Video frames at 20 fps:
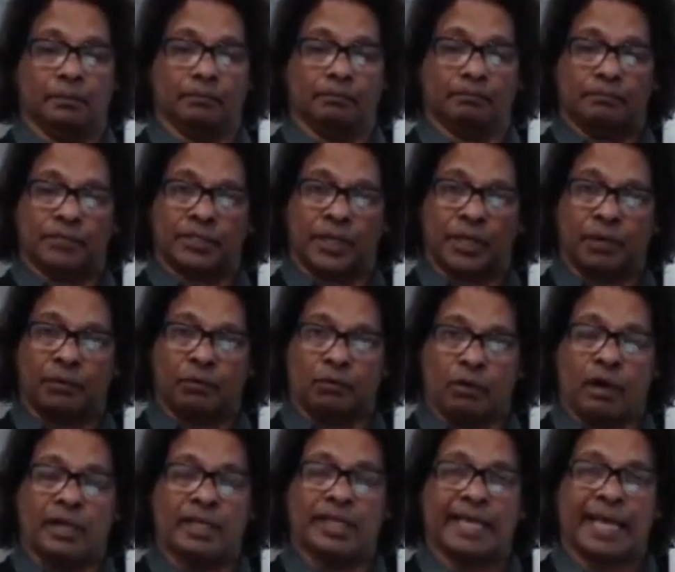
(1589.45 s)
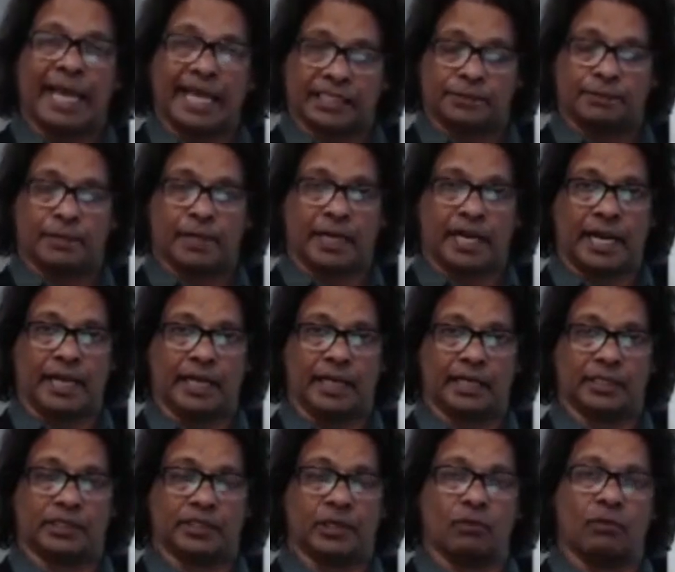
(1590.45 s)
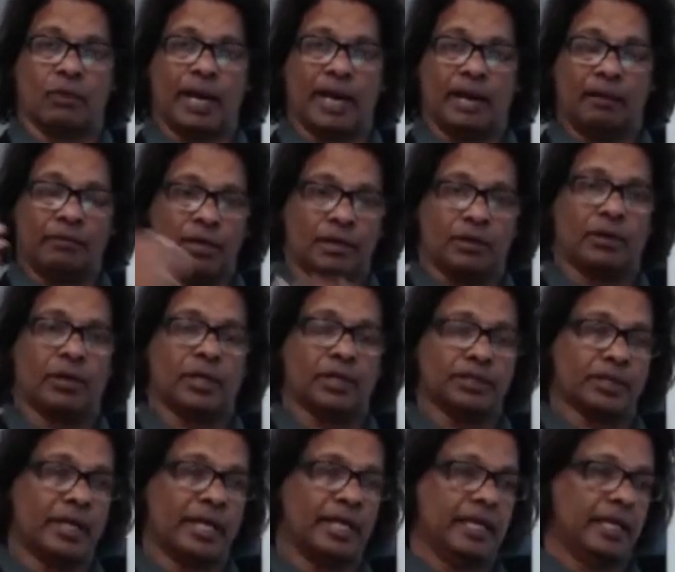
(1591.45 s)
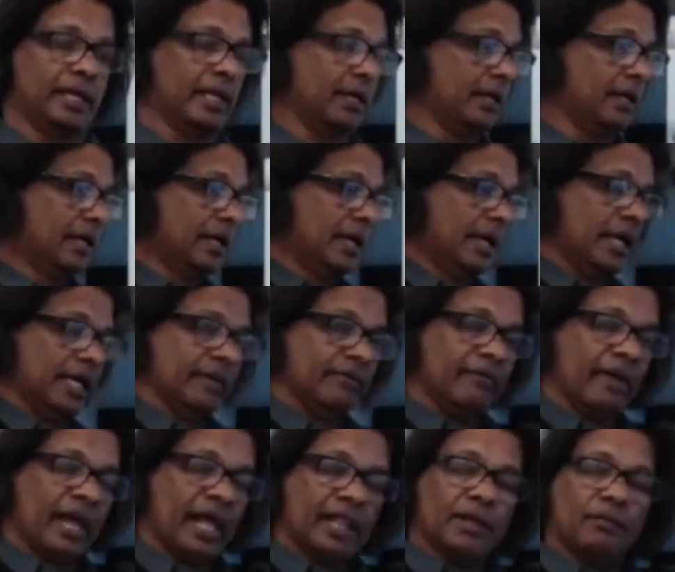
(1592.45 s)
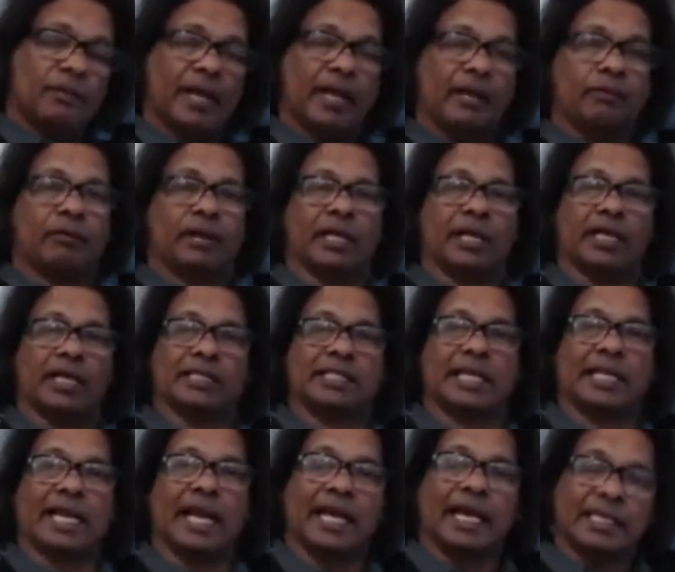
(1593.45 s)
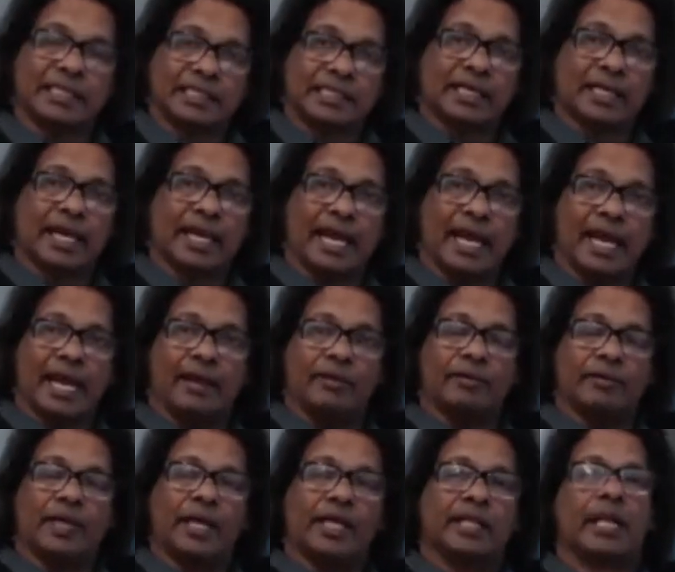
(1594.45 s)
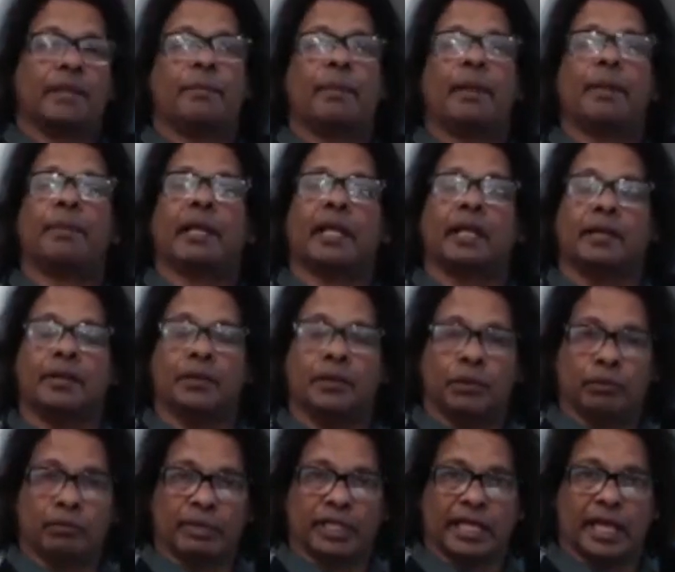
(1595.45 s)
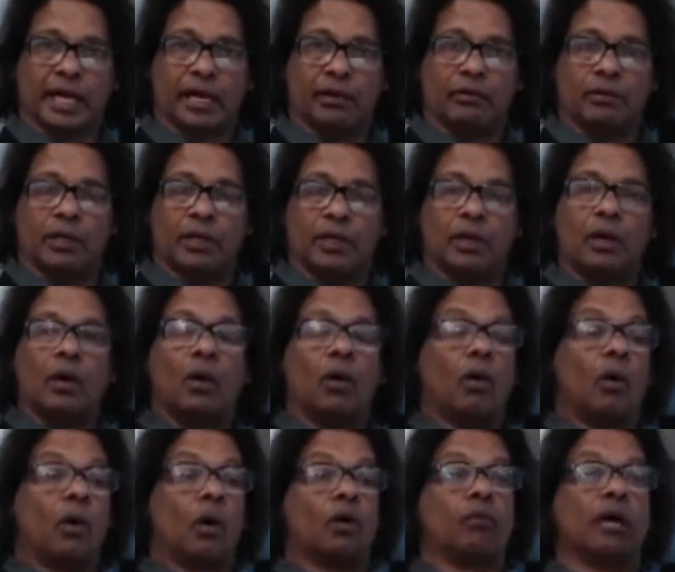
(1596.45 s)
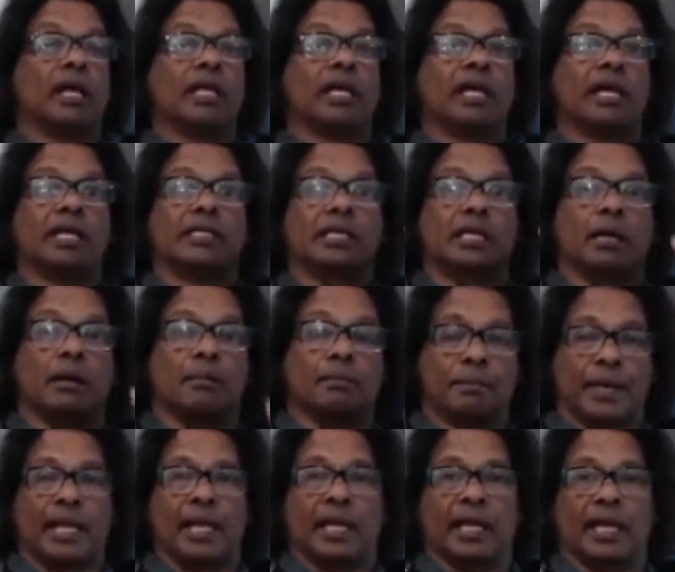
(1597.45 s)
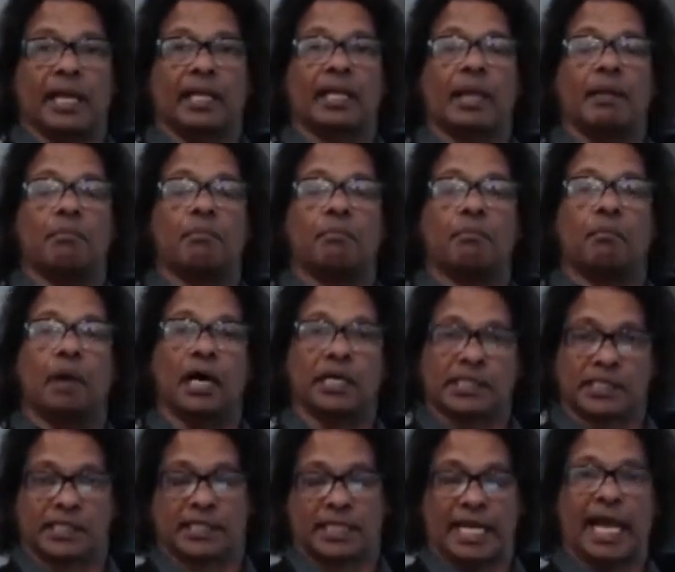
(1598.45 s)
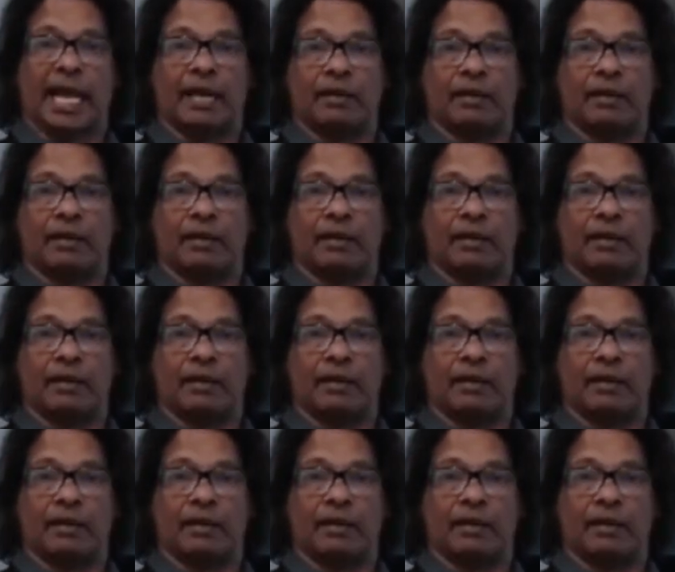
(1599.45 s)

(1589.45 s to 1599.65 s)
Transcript: So you want the aspirin idea. So whenever you look at your idea, evaluate whether it's a nice to have that people can do without, or whether it's compelling and they must have.